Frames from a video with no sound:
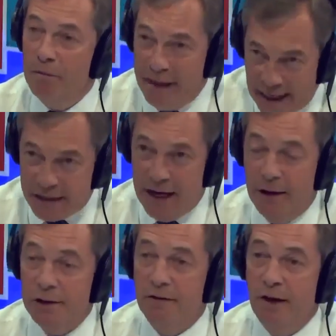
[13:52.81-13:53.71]
That's the
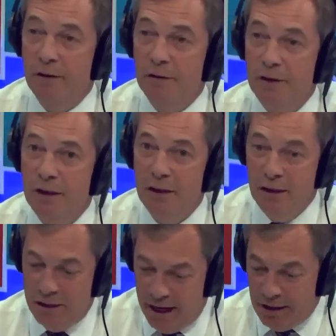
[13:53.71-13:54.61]
answer, folks.
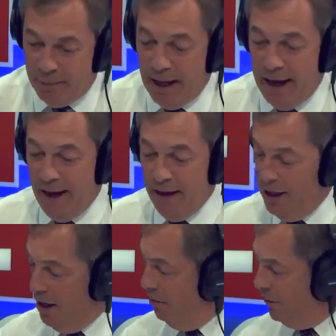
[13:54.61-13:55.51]
Tony Blair,
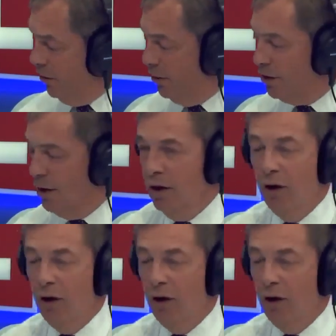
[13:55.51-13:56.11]
who, of course,